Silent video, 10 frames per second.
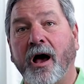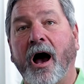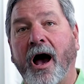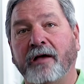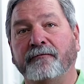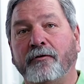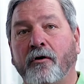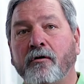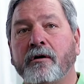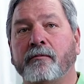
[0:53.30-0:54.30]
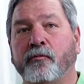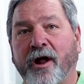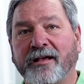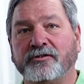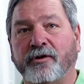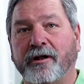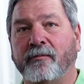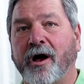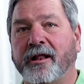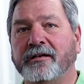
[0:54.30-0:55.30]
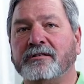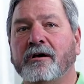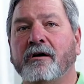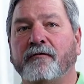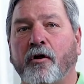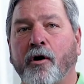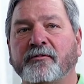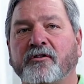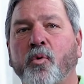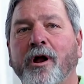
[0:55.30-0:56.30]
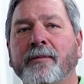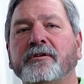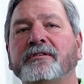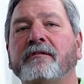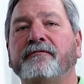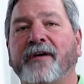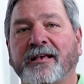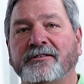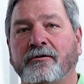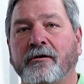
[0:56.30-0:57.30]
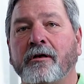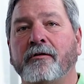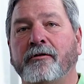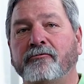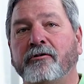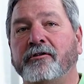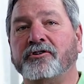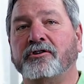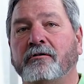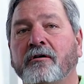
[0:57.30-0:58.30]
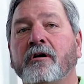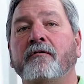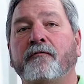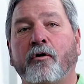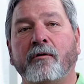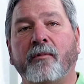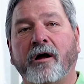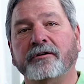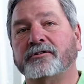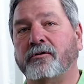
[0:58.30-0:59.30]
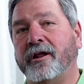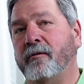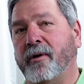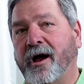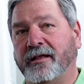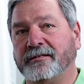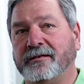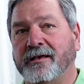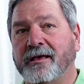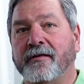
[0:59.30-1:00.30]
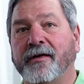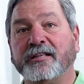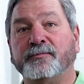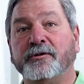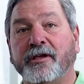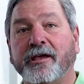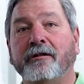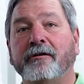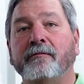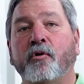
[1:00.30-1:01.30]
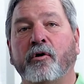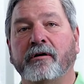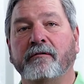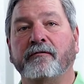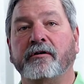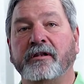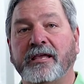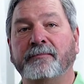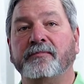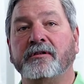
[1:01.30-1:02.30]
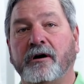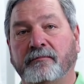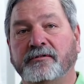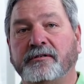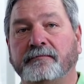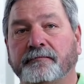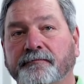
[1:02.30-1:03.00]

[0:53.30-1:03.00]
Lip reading: Hi-Flo brass strainer bodies flow up to 20% faster than traditional 4-bar strainer bodies. That's particularly important for deep tubs.